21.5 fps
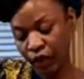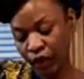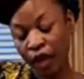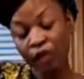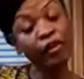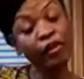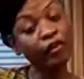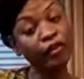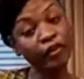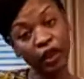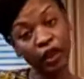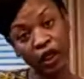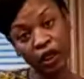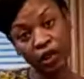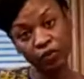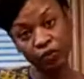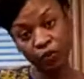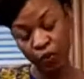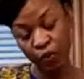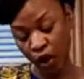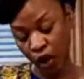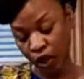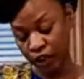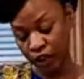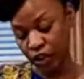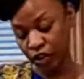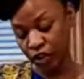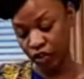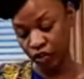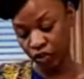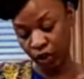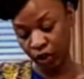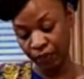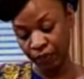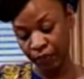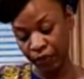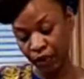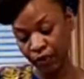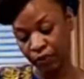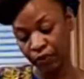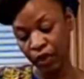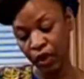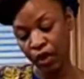I've already washed and scrubbed
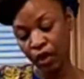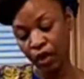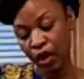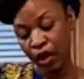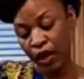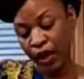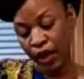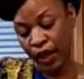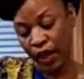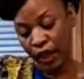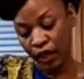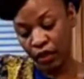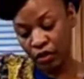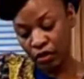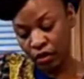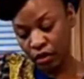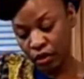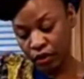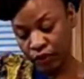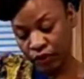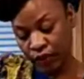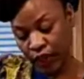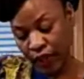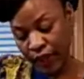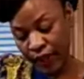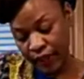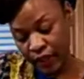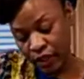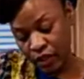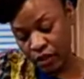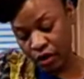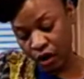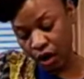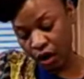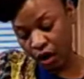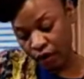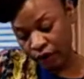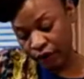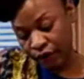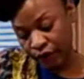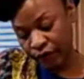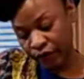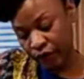them and took the ends
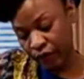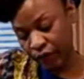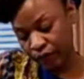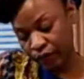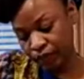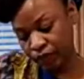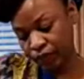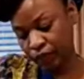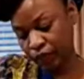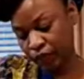off of them.